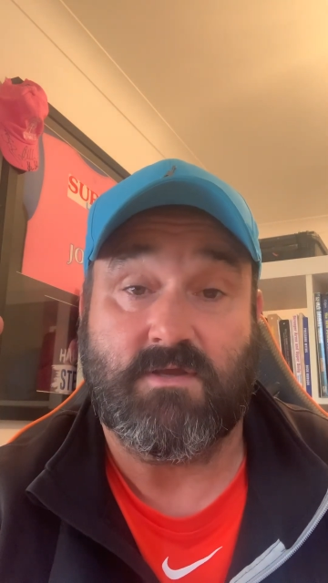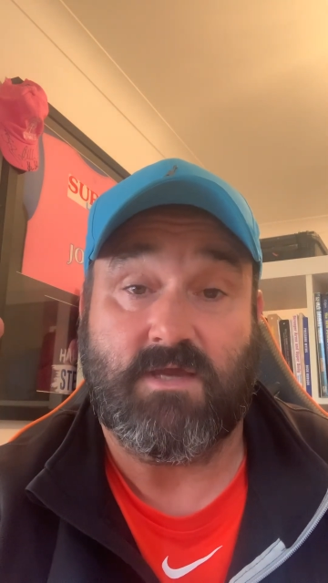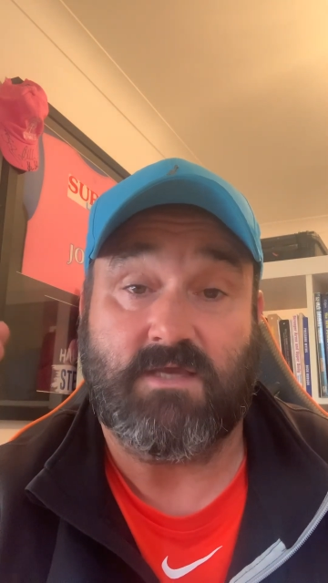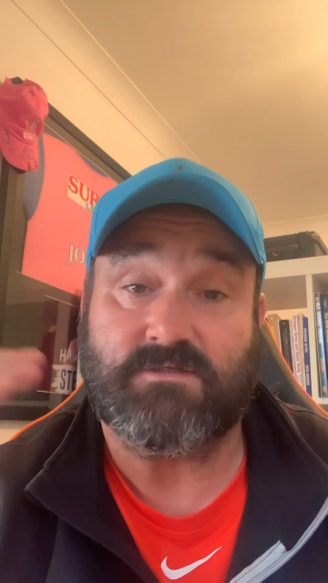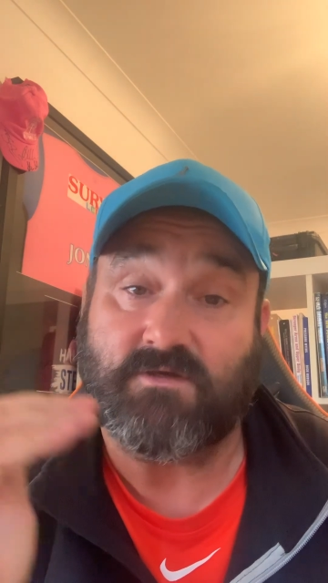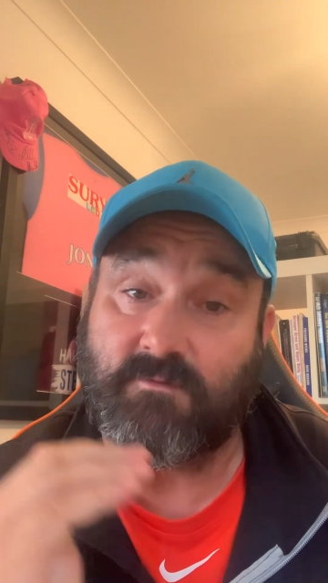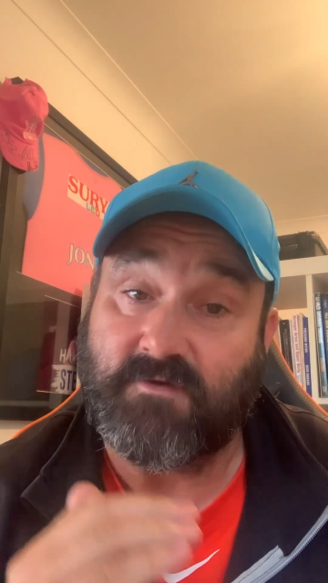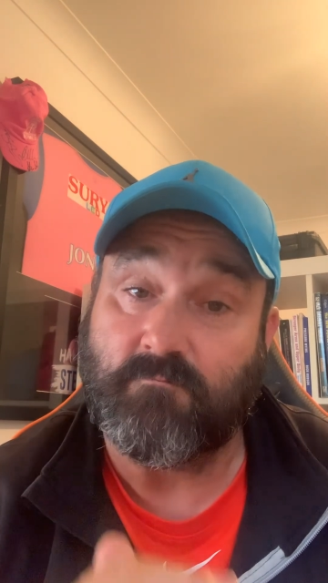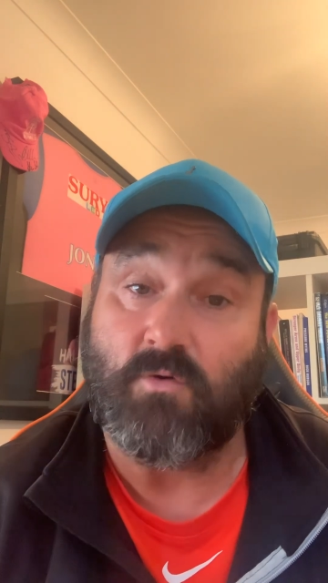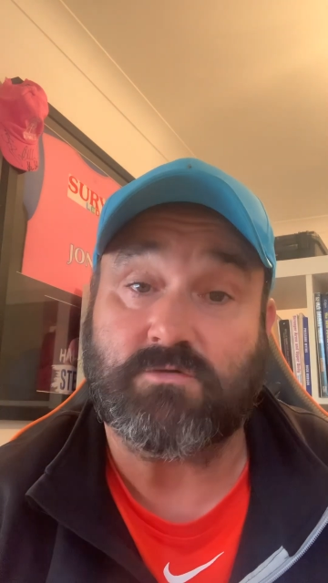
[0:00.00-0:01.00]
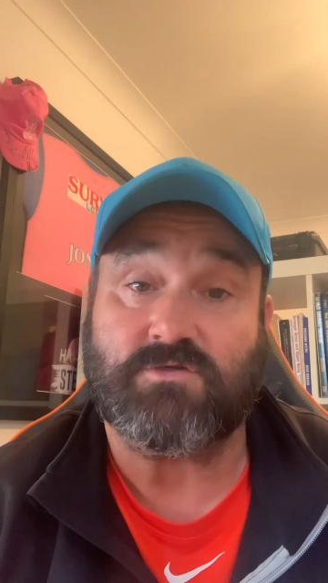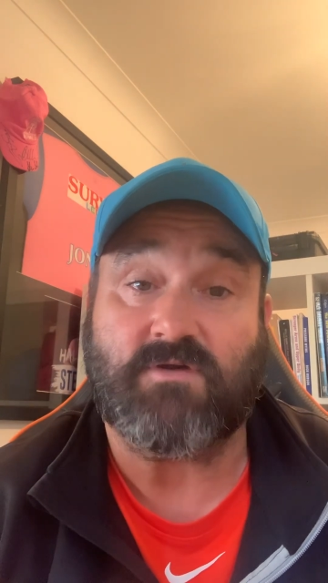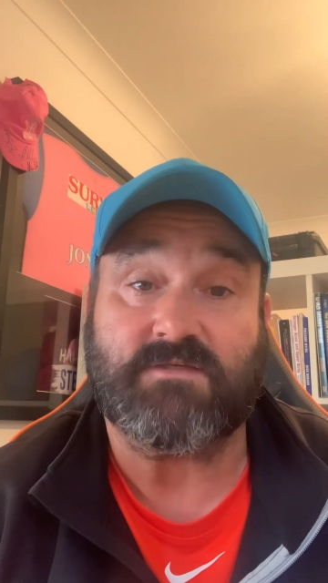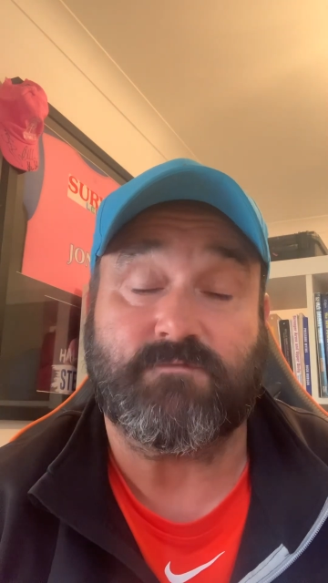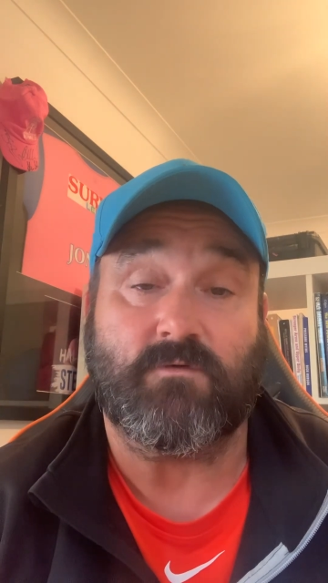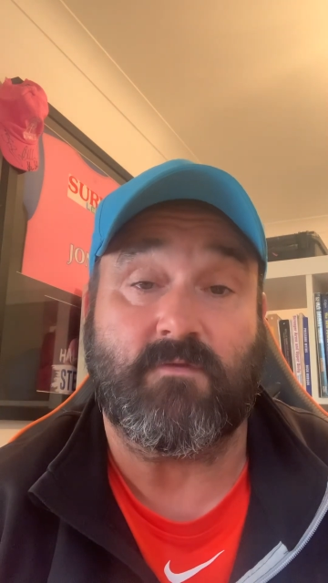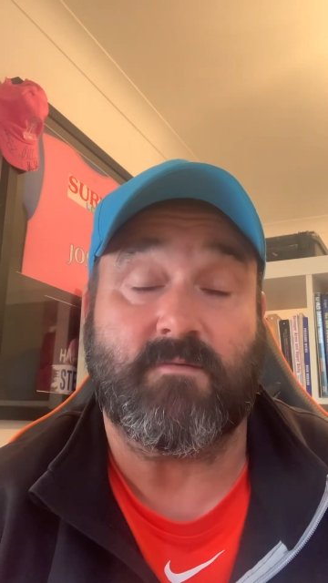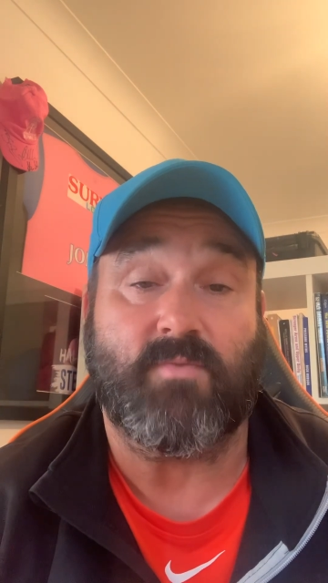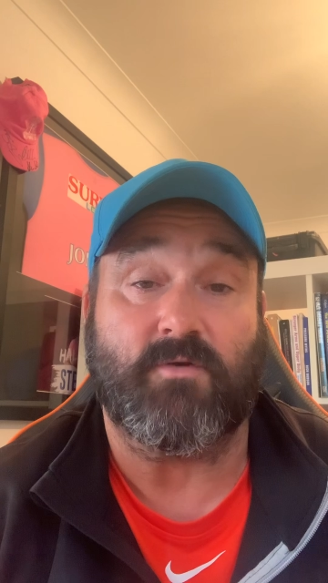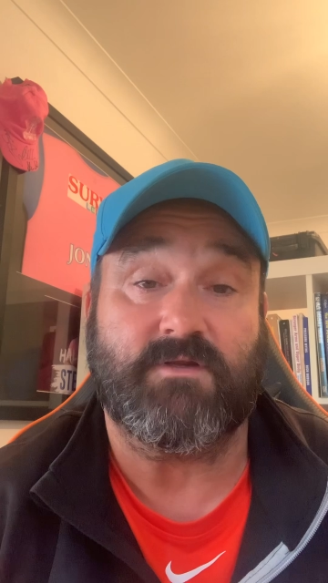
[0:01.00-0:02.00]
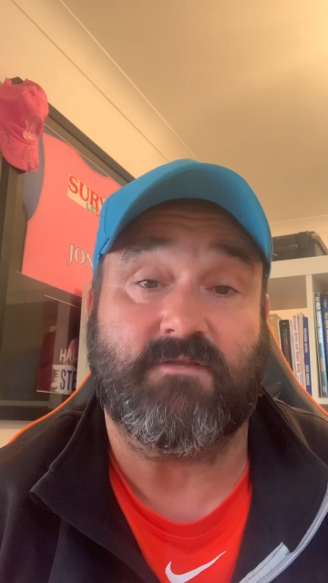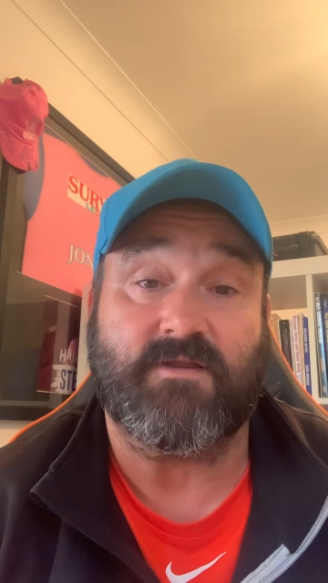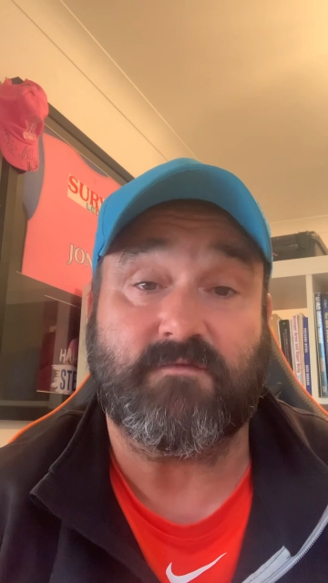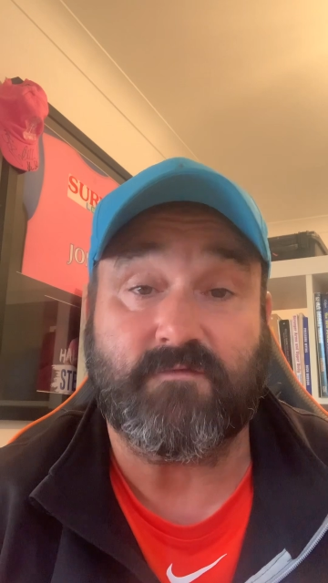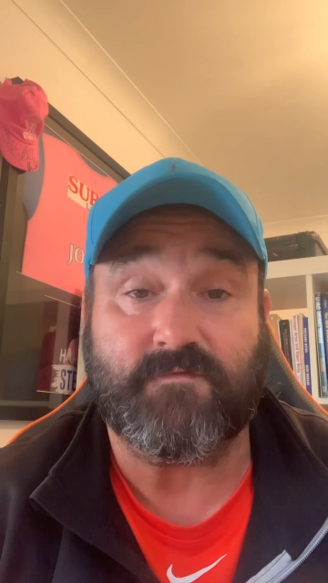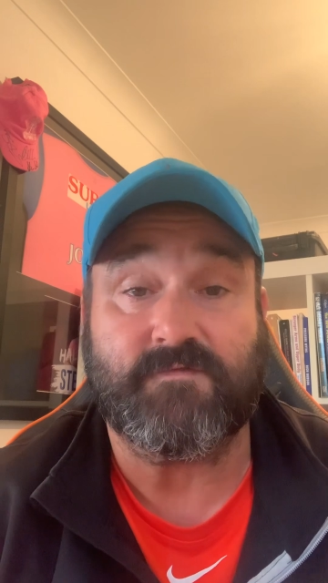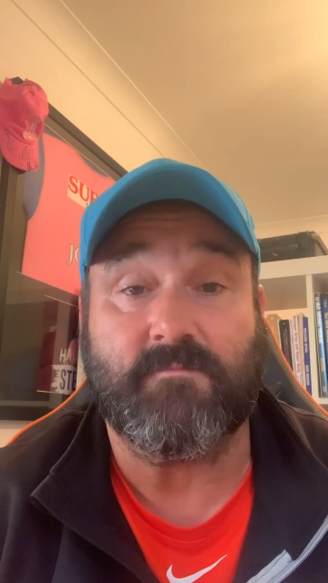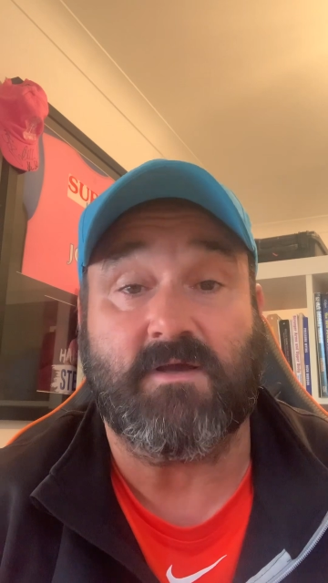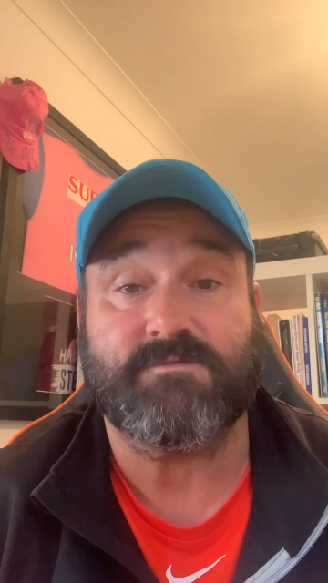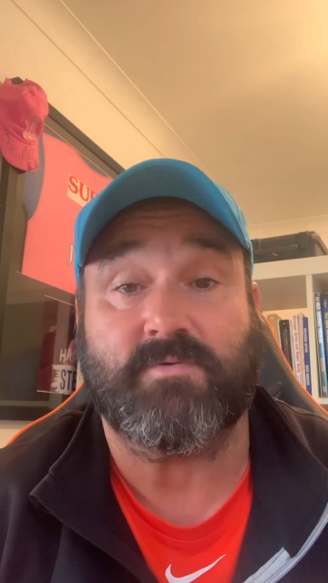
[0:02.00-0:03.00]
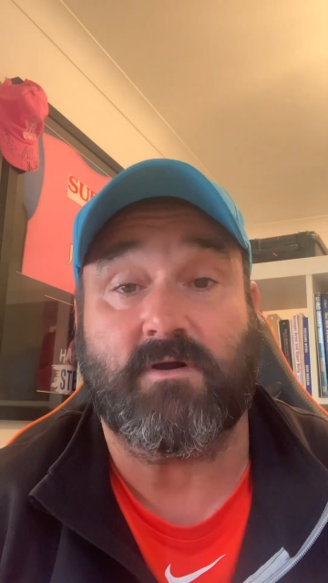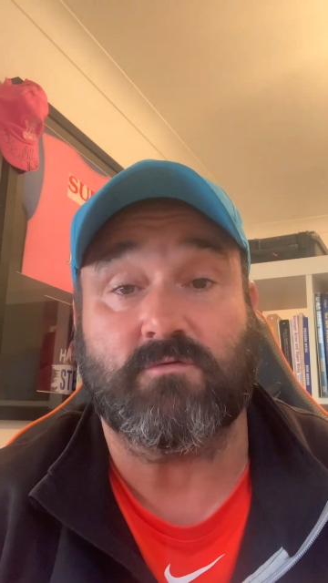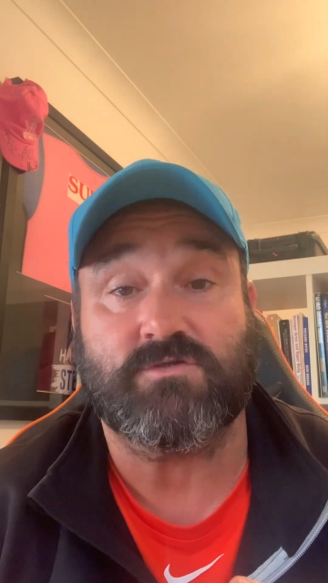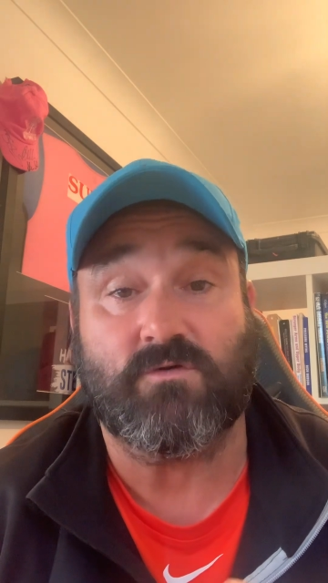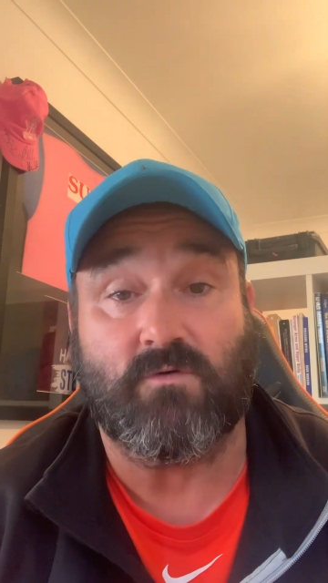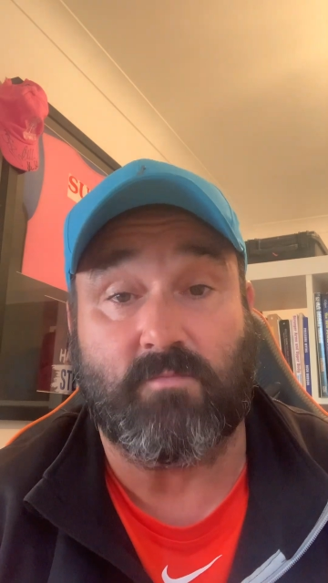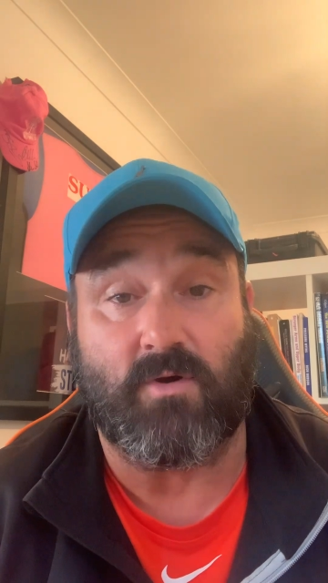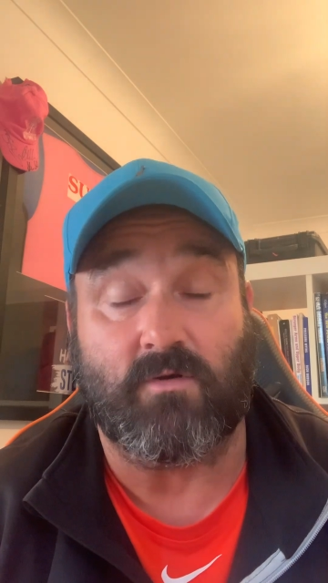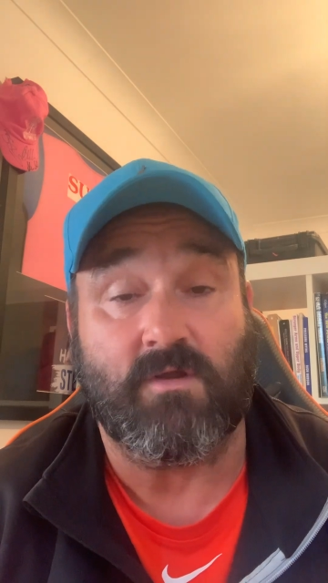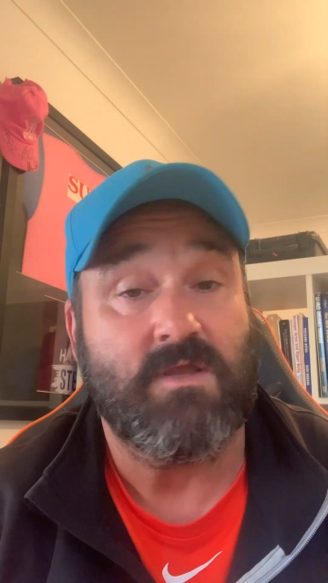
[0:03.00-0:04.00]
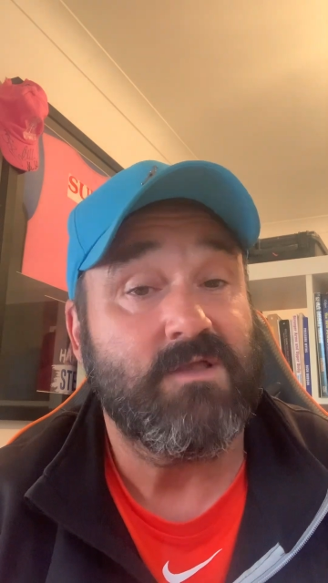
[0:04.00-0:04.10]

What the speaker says: is going to be more stressful on the body than a 50 miles per hour slow ball.